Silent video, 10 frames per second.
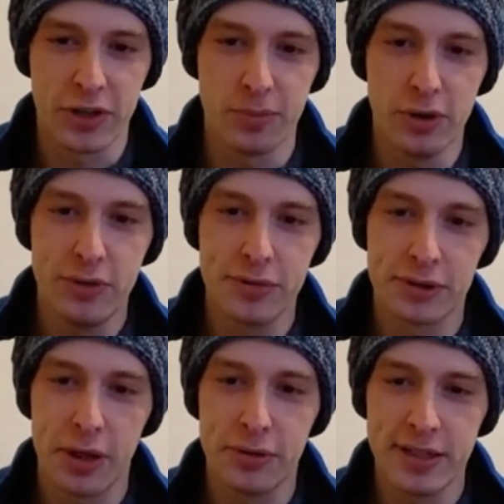you move
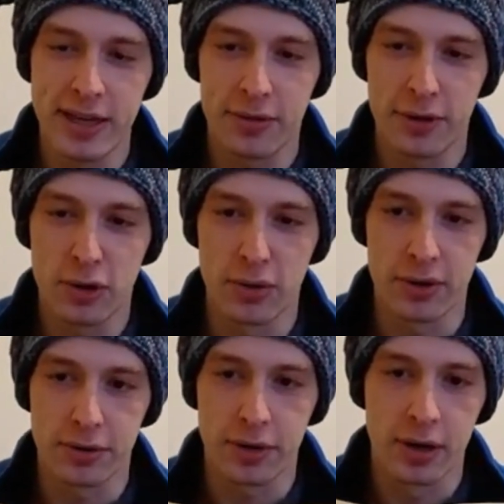slowly down the
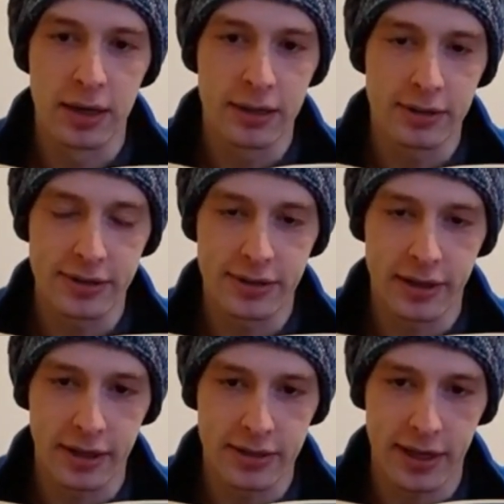corridor,
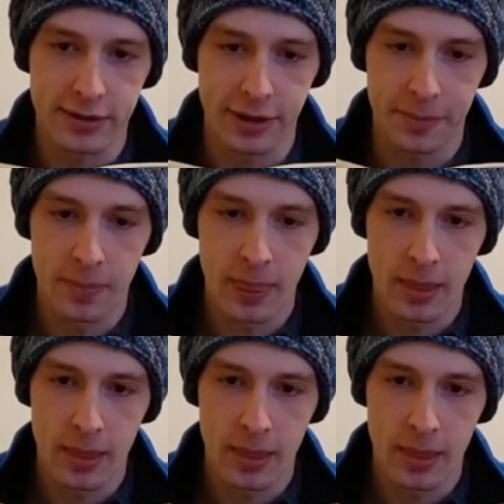listening intently.